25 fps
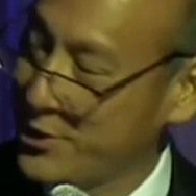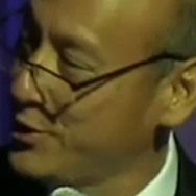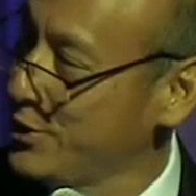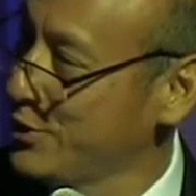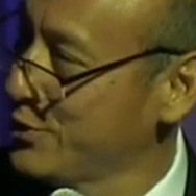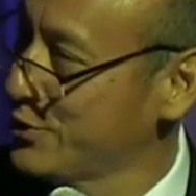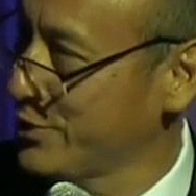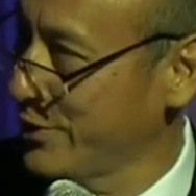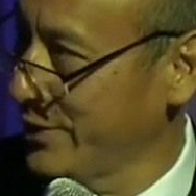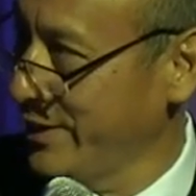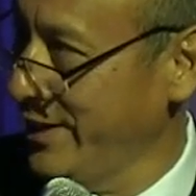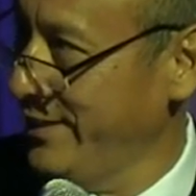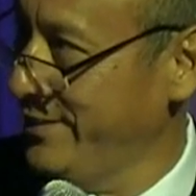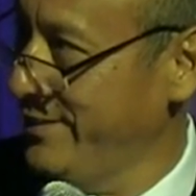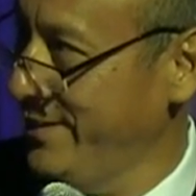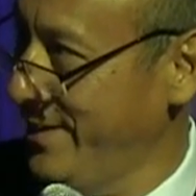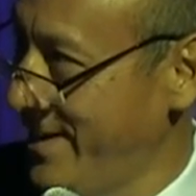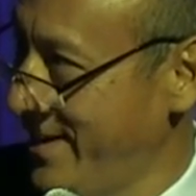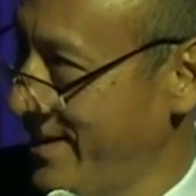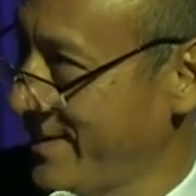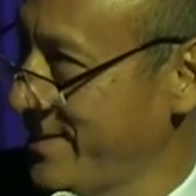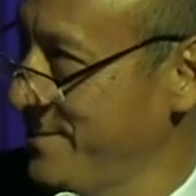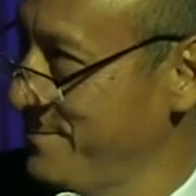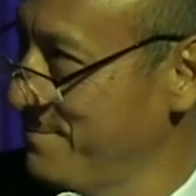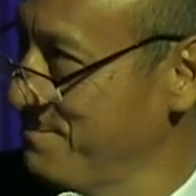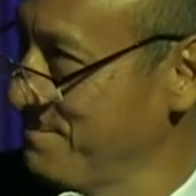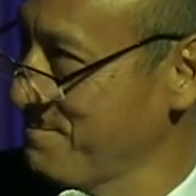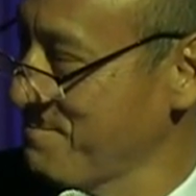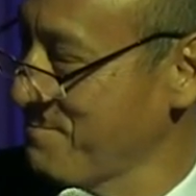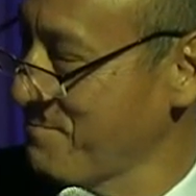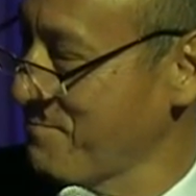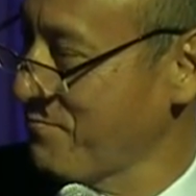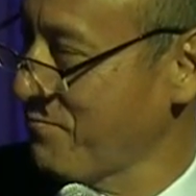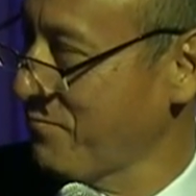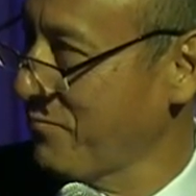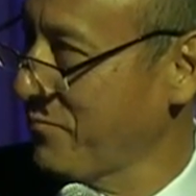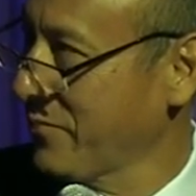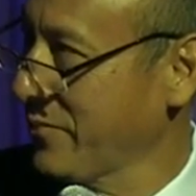it's usually a duck.
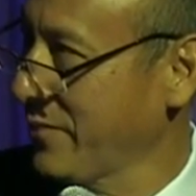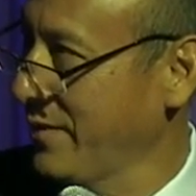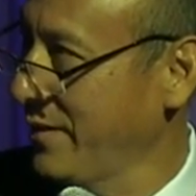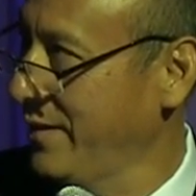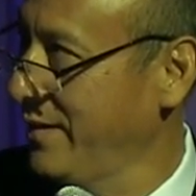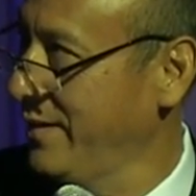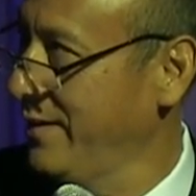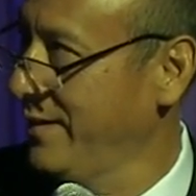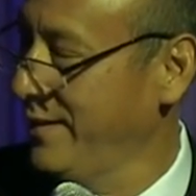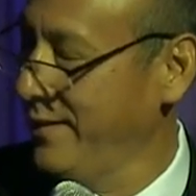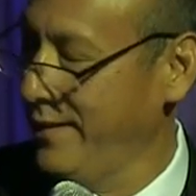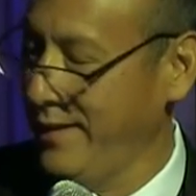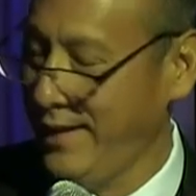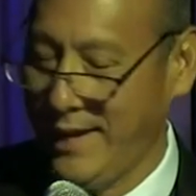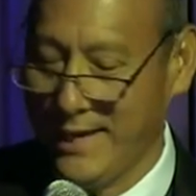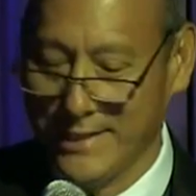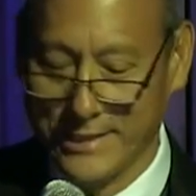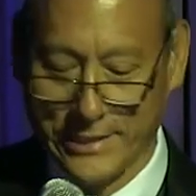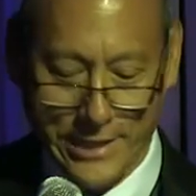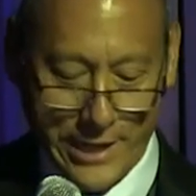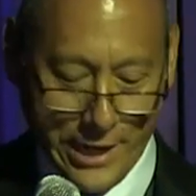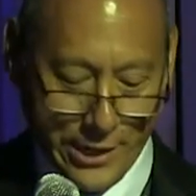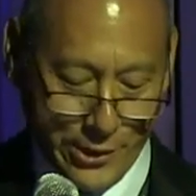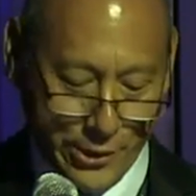As